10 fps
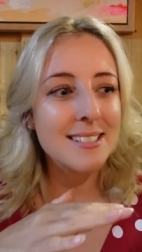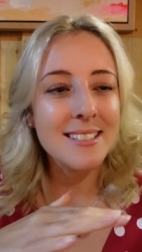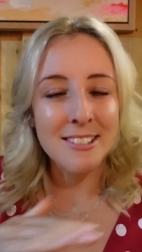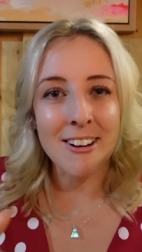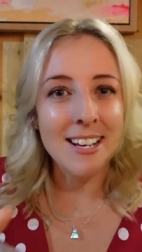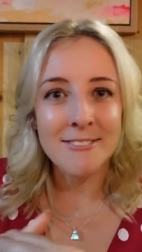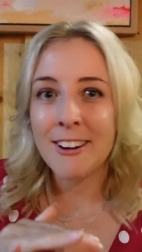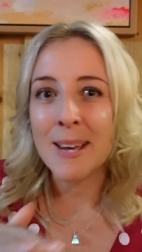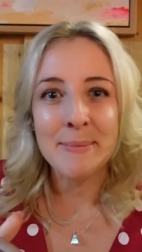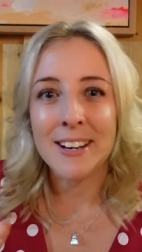the right,
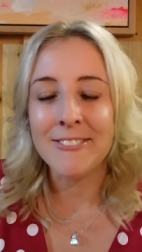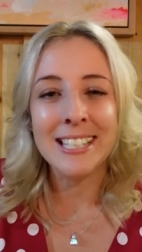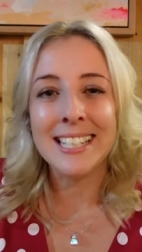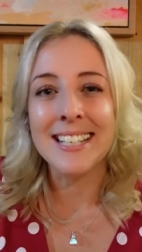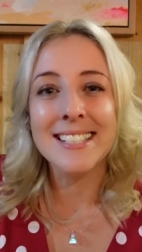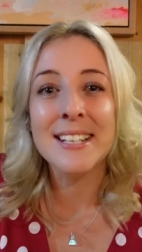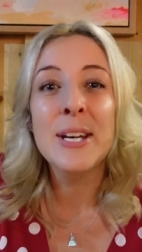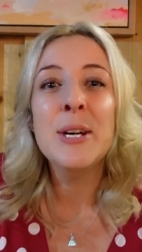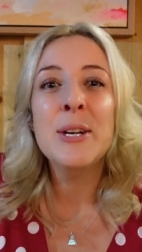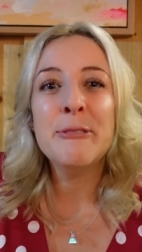right amount, really nice.
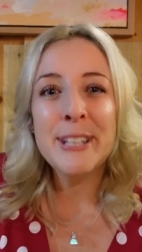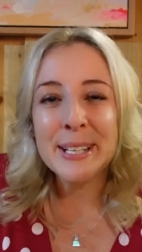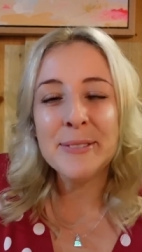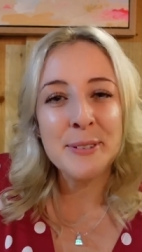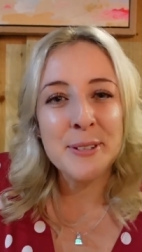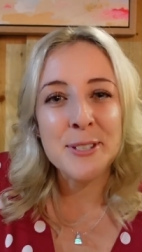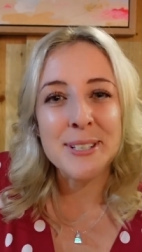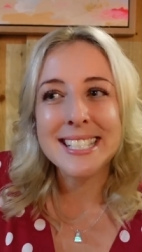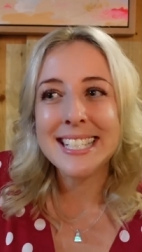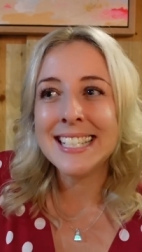Really good food
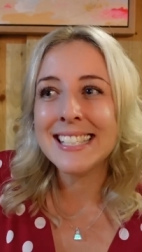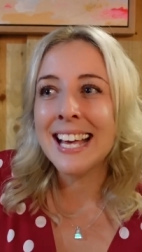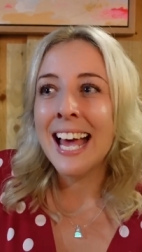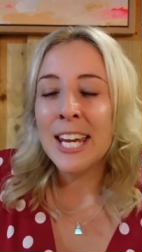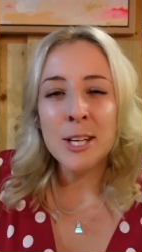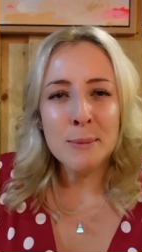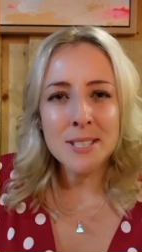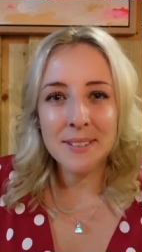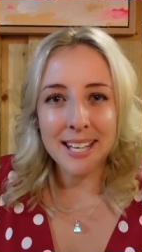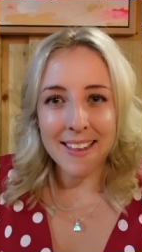choices. You
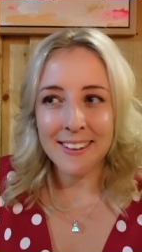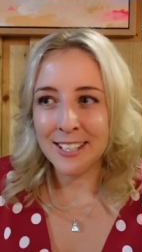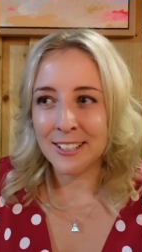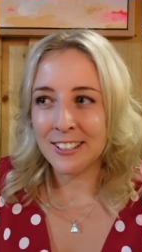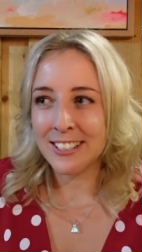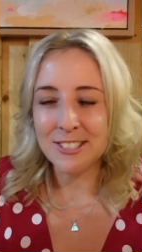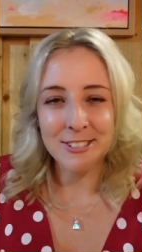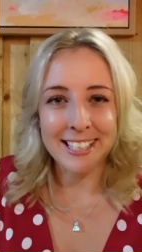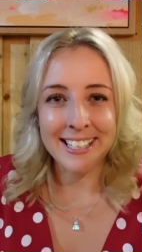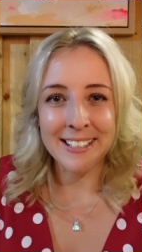almost forget that you're
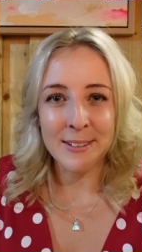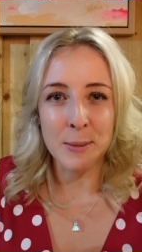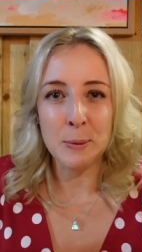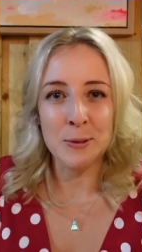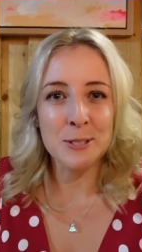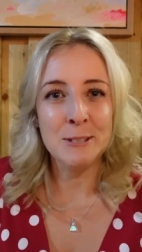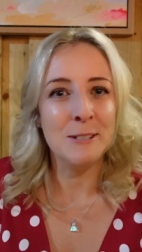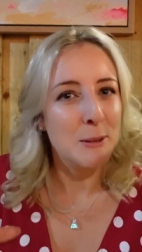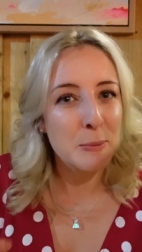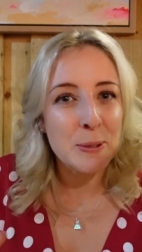literally on a pontoon
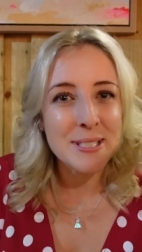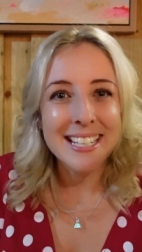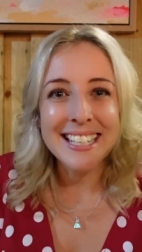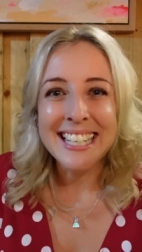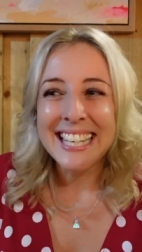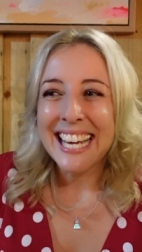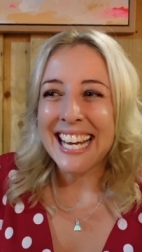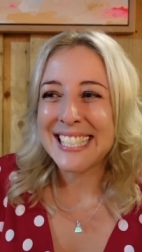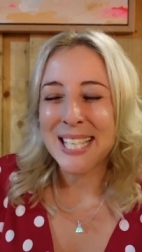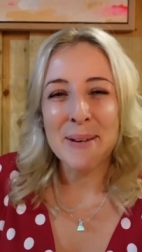in the water,
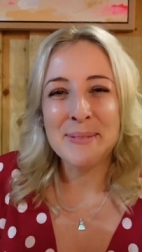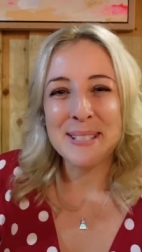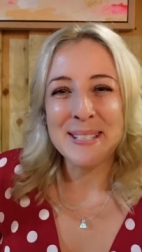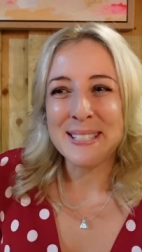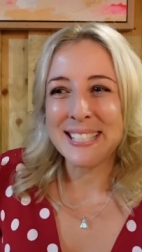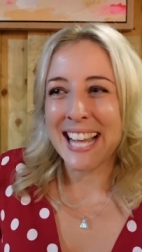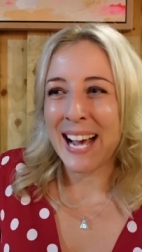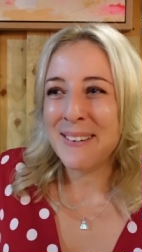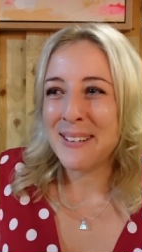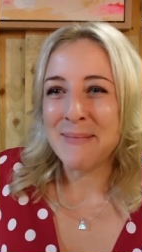except just
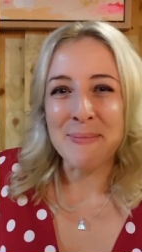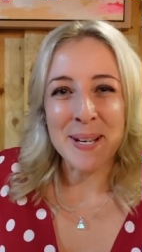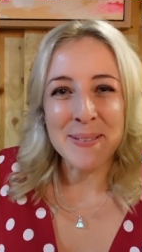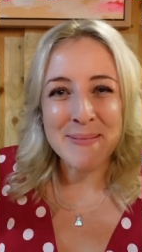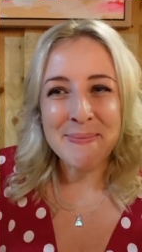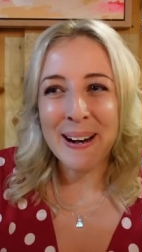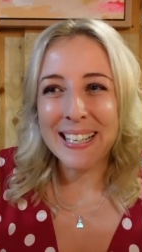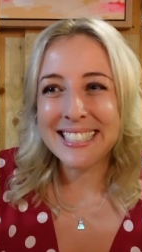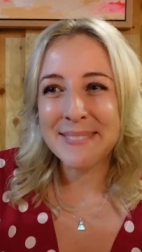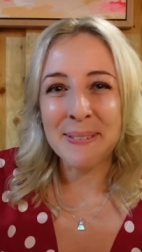now a boat went
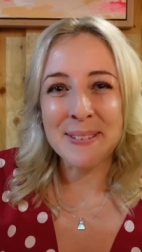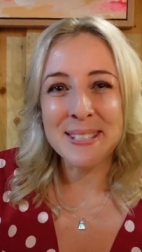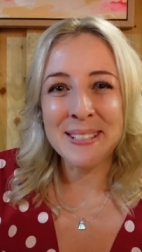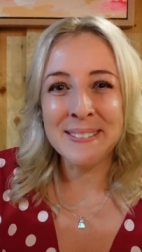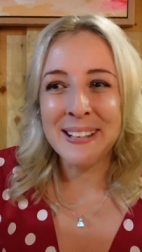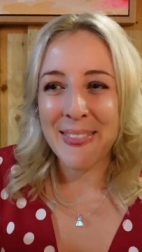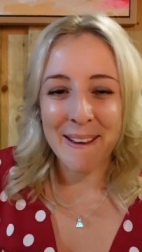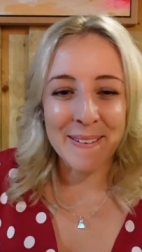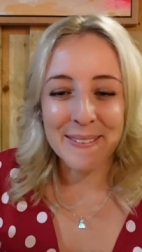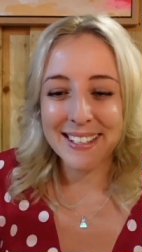past the pontoon and
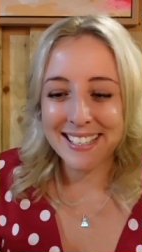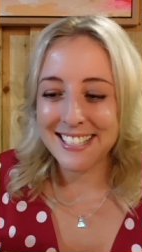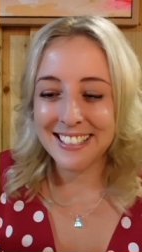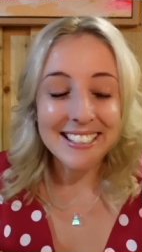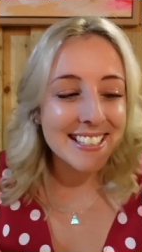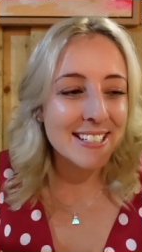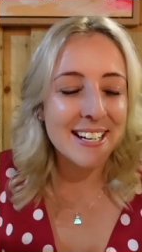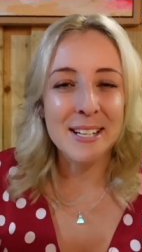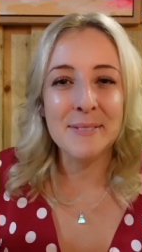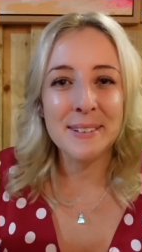the whole thing shook and you
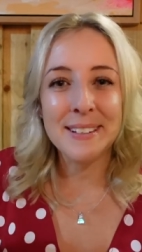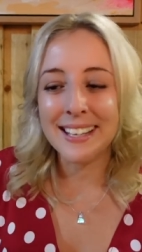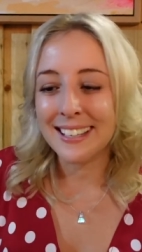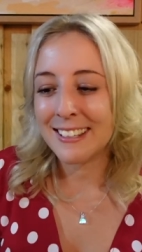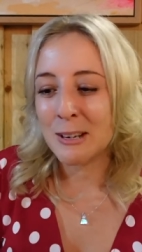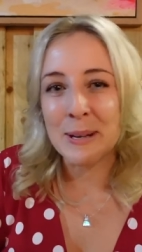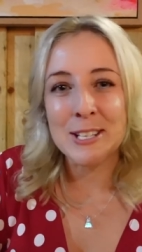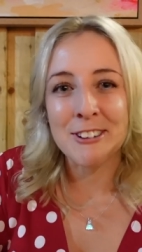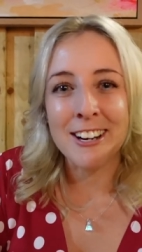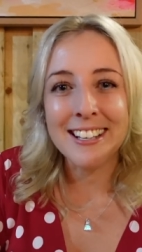kind of feel like you're a bit
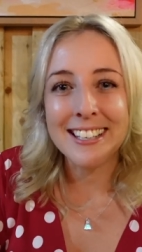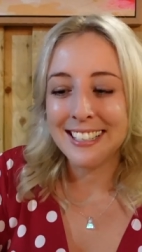drunk